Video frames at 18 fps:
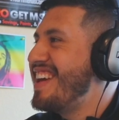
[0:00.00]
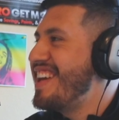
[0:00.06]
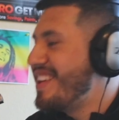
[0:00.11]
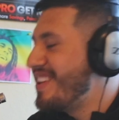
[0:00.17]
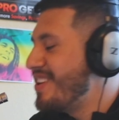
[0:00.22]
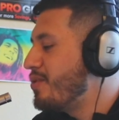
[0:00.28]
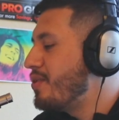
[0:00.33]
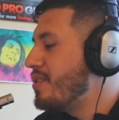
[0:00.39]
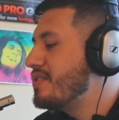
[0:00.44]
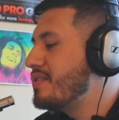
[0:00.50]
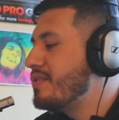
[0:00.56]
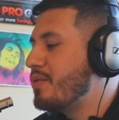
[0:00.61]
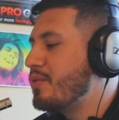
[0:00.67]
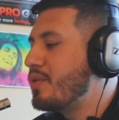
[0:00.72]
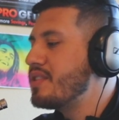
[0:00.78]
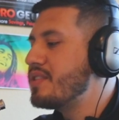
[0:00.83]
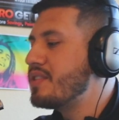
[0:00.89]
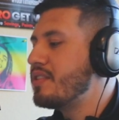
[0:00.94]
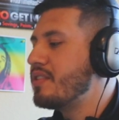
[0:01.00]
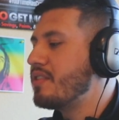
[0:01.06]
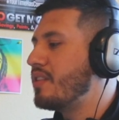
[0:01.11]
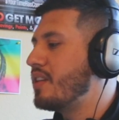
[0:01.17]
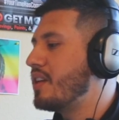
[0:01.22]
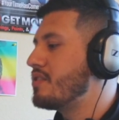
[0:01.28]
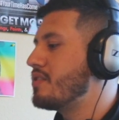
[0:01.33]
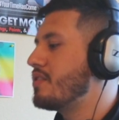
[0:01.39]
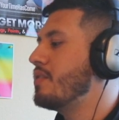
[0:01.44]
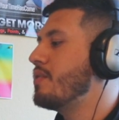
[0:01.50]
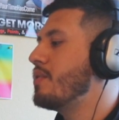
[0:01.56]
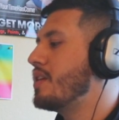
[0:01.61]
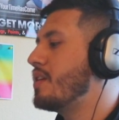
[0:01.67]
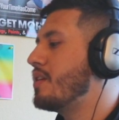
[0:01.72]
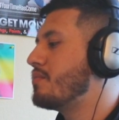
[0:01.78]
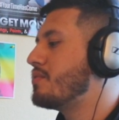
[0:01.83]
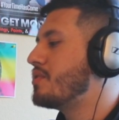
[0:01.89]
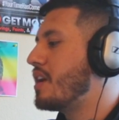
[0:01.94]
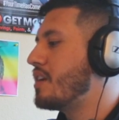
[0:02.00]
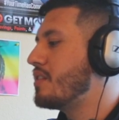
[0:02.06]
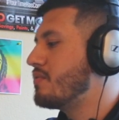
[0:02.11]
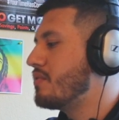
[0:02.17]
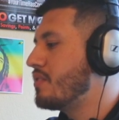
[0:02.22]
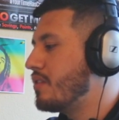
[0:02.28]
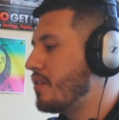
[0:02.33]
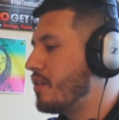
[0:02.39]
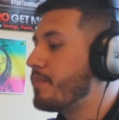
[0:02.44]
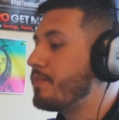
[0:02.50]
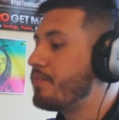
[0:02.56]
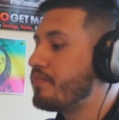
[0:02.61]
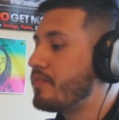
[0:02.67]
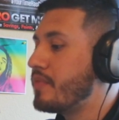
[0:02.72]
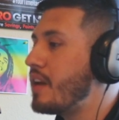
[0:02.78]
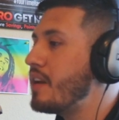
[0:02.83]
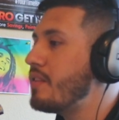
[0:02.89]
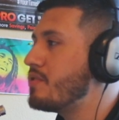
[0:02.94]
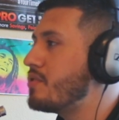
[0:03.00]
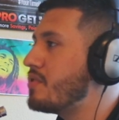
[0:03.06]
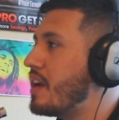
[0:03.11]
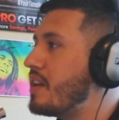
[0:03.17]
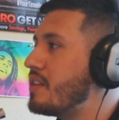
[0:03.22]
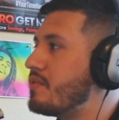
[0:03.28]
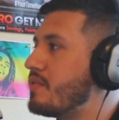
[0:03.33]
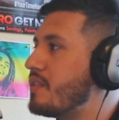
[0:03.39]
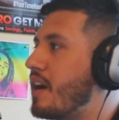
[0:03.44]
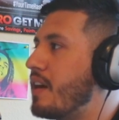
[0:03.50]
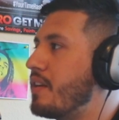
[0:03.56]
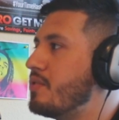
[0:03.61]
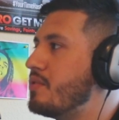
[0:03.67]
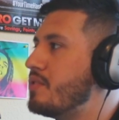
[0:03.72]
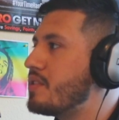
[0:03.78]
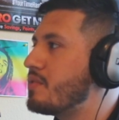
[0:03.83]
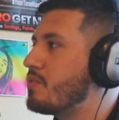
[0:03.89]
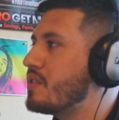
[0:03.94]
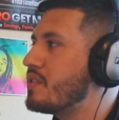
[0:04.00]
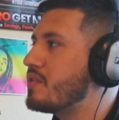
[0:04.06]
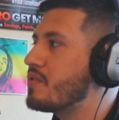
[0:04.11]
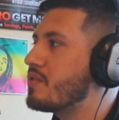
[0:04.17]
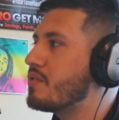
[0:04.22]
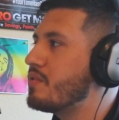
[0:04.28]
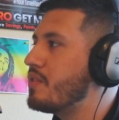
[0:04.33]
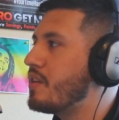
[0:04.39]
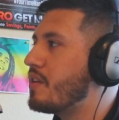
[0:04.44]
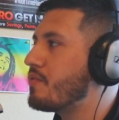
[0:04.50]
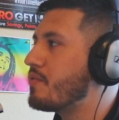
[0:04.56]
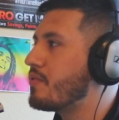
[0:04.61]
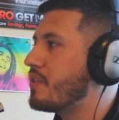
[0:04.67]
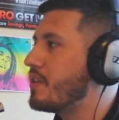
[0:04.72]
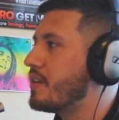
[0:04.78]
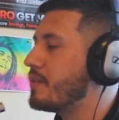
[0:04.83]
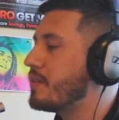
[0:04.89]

It wasn't your thing. So you ended up transferring, not even transferring out. You just went to school there for a year.